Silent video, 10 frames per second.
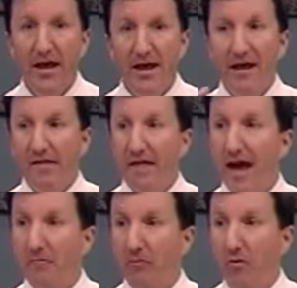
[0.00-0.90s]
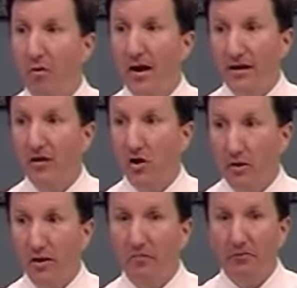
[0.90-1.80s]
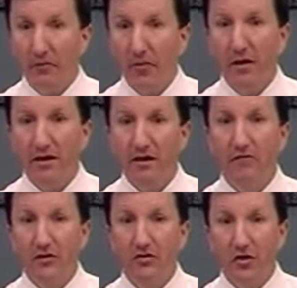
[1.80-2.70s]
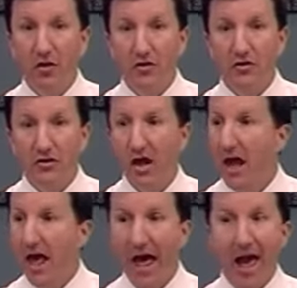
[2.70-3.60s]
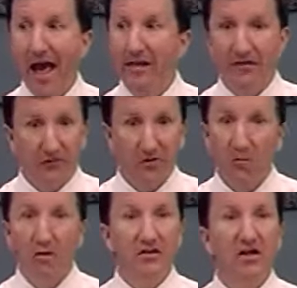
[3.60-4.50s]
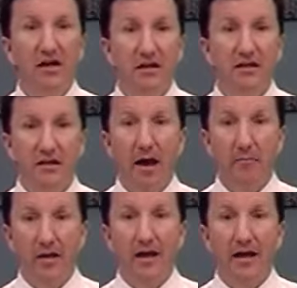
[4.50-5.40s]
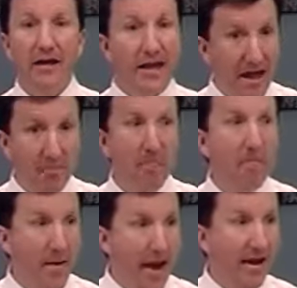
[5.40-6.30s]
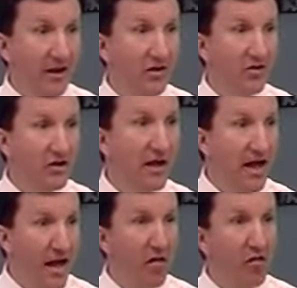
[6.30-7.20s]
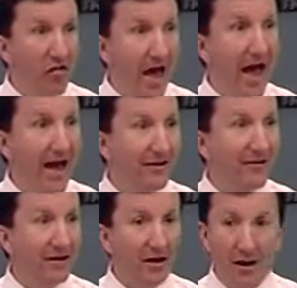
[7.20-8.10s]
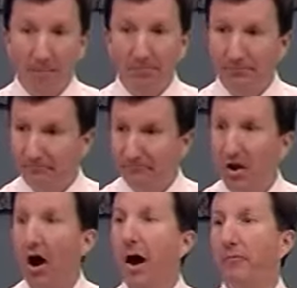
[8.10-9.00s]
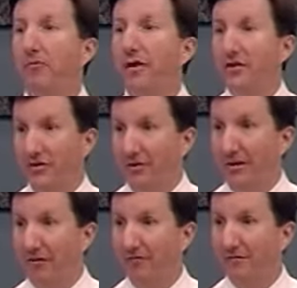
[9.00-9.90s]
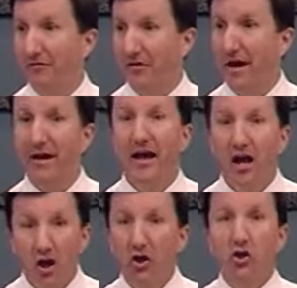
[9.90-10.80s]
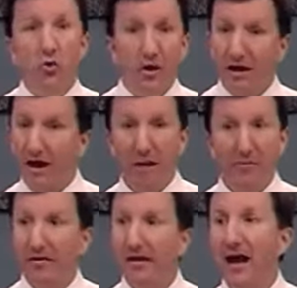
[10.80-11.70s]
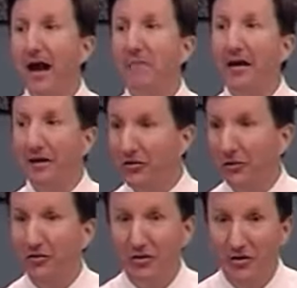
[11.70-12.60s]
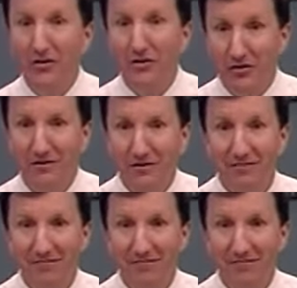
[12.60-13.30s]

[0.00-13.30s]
at that point, you're an employee of the church, and someone's got to step in and manage that operation there, okay? You cannot be the guy making those decisions,